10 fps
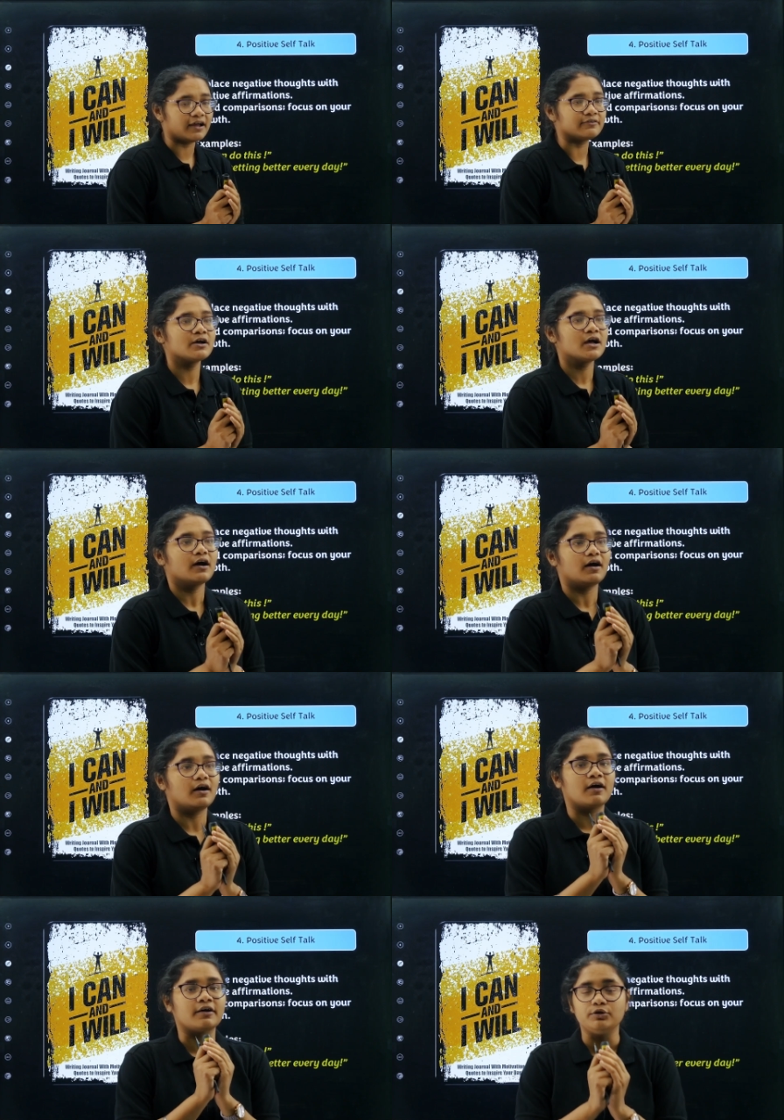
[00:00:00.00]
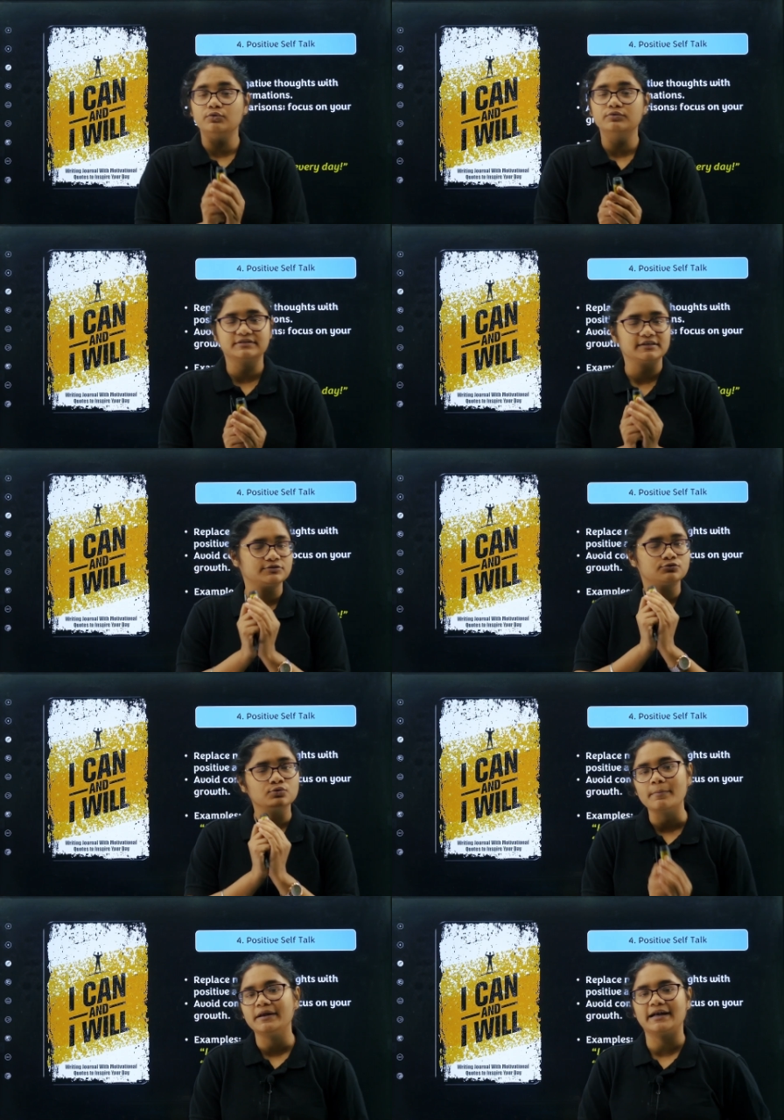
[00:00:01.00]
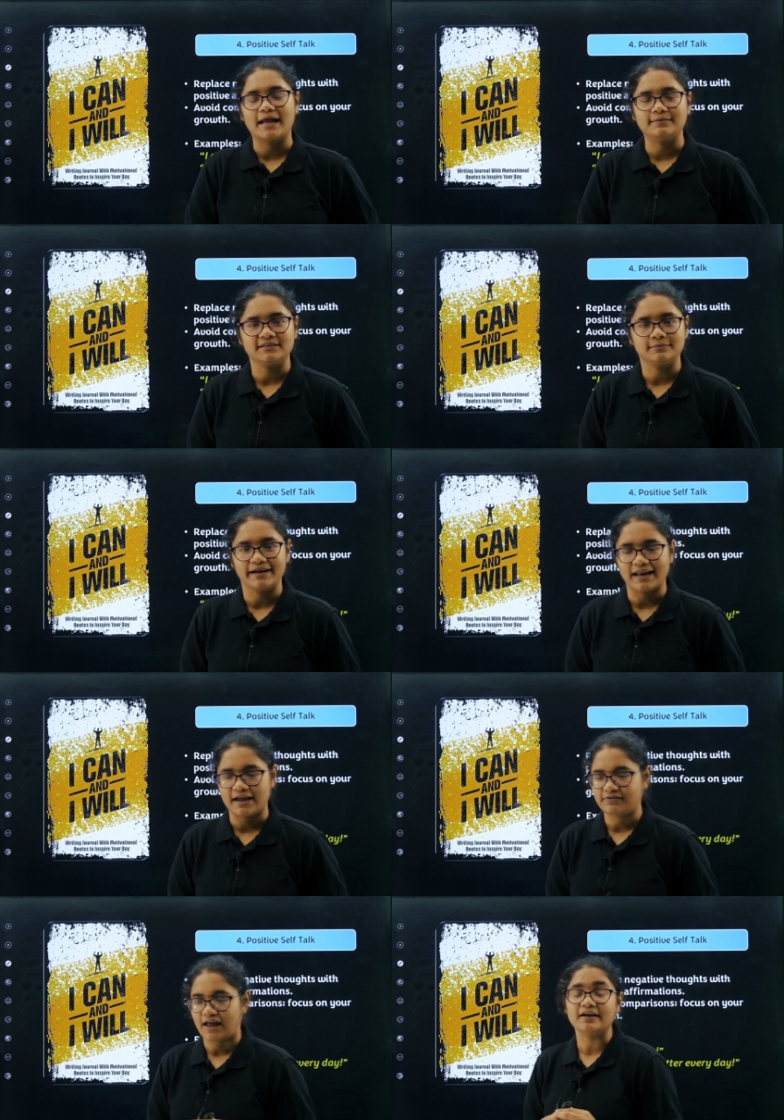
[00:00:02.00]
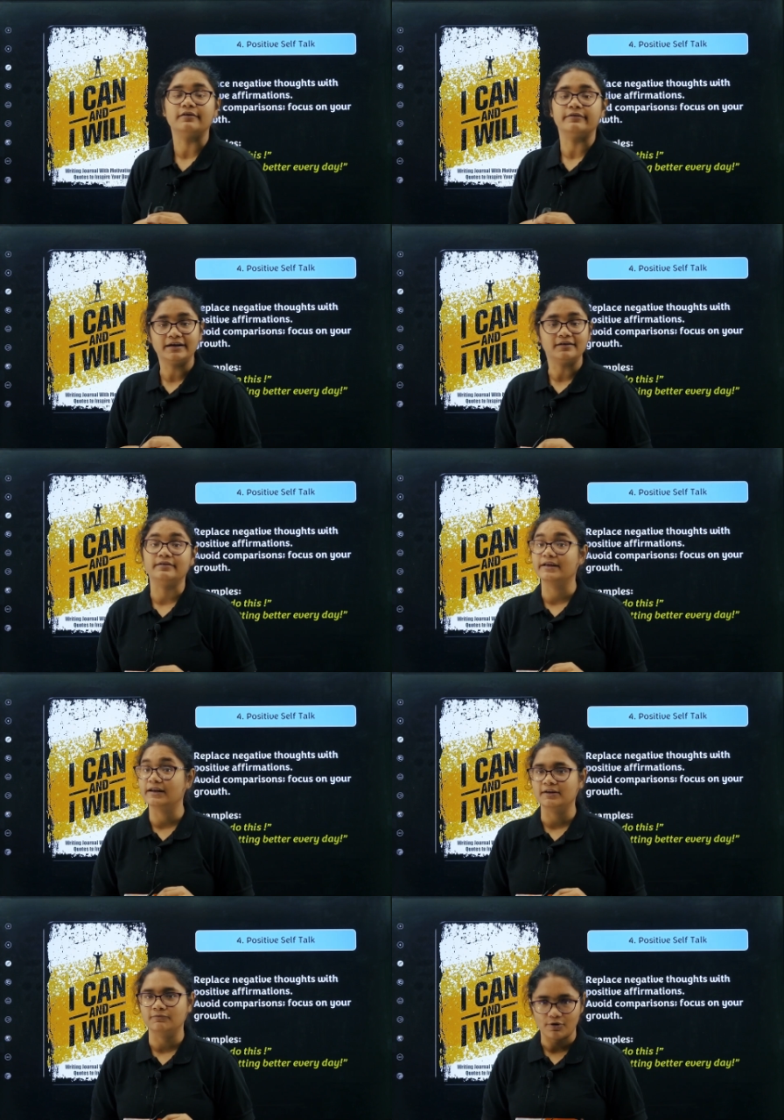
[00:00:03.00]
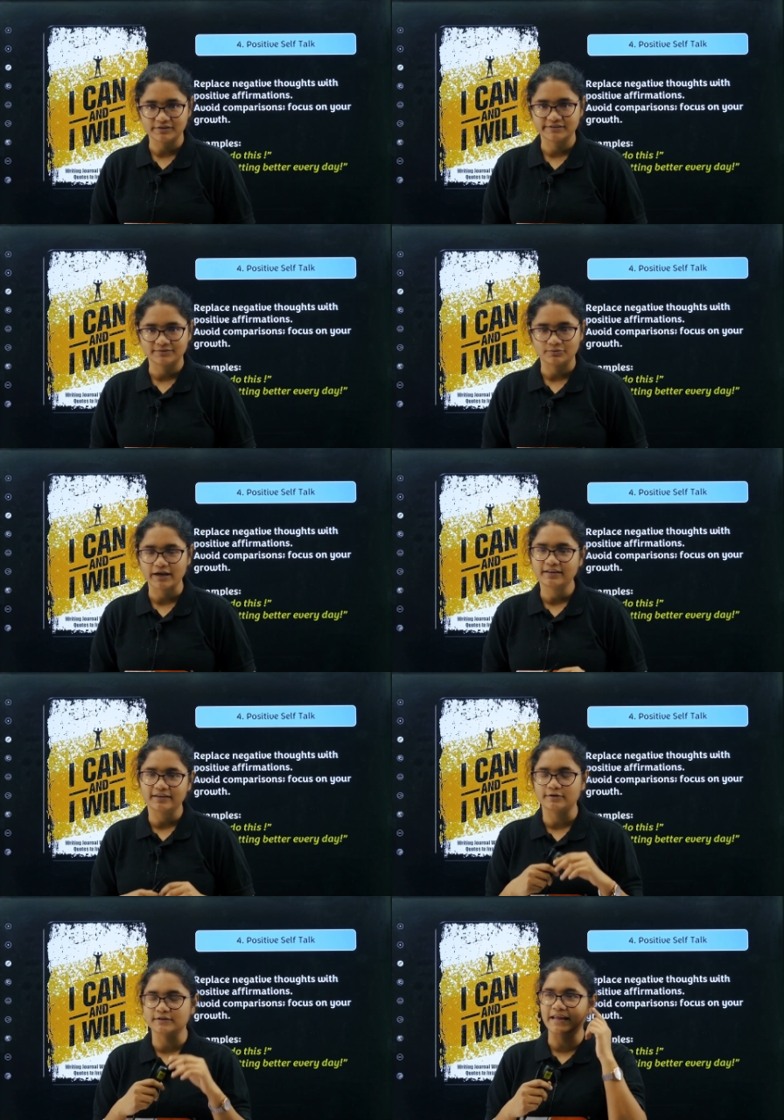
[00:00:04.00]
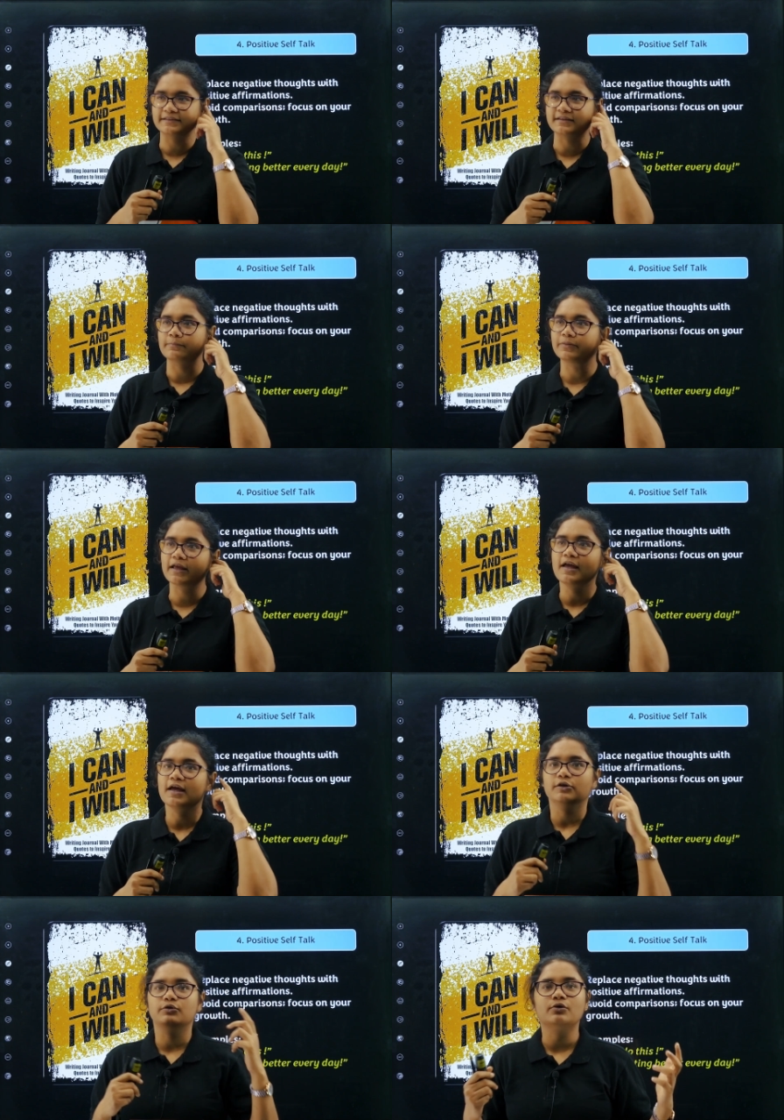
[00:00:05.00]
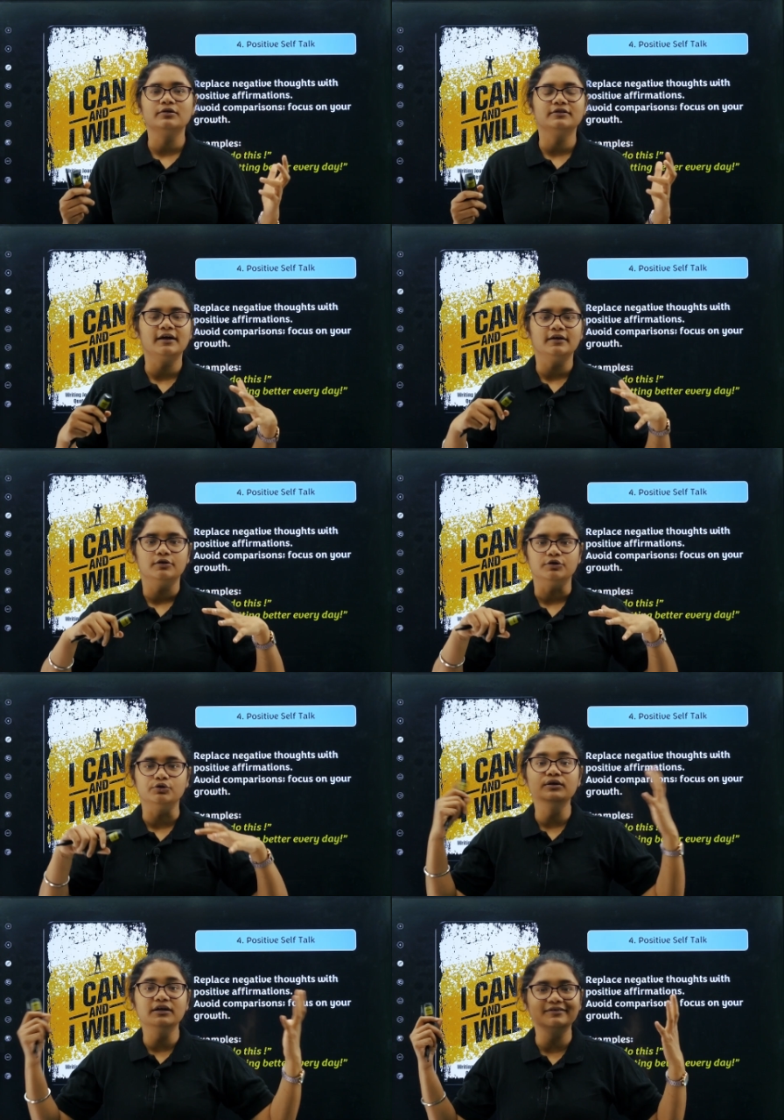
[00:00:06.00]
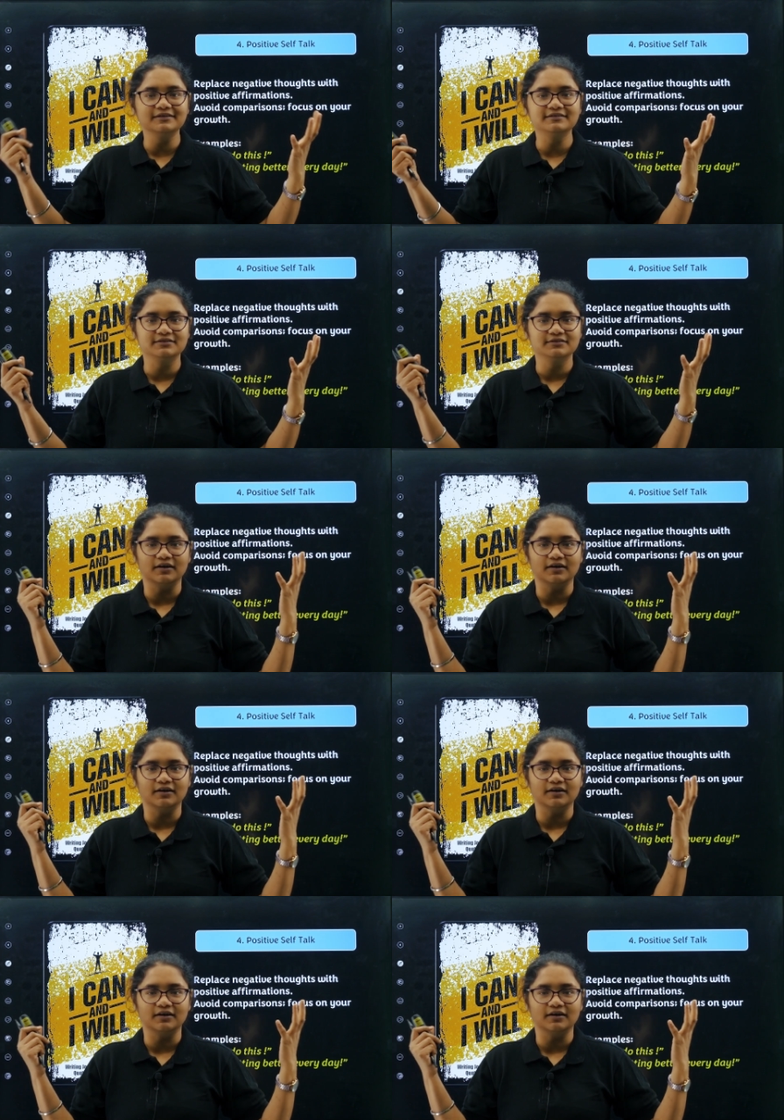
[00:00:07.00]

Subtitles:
have used this so many times in my life and it really works, okay? It is like something, you know, the universe